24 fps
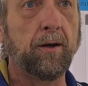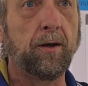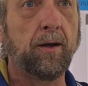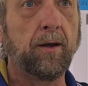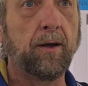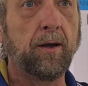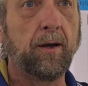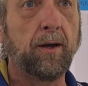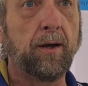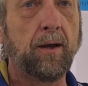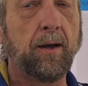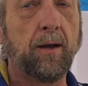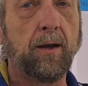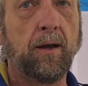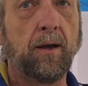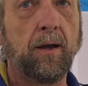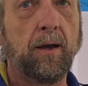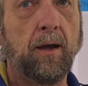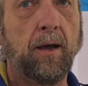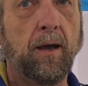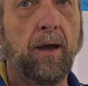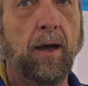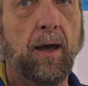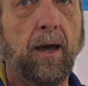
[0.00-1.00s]
Mm-hmm.
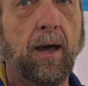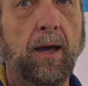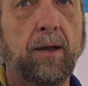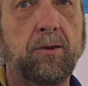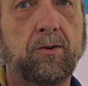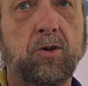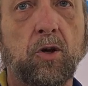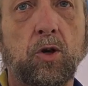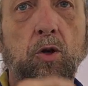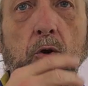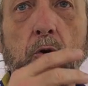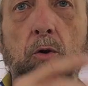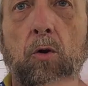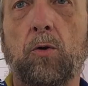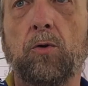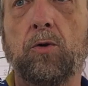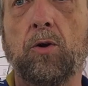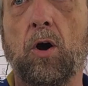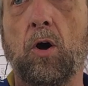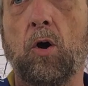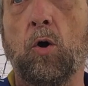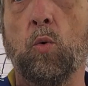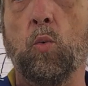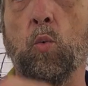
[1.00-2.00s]
And so you don't
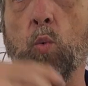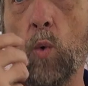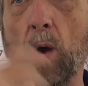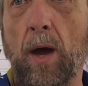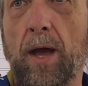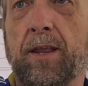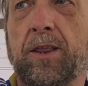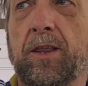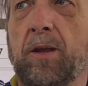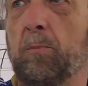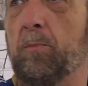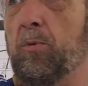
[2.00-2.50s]
know when the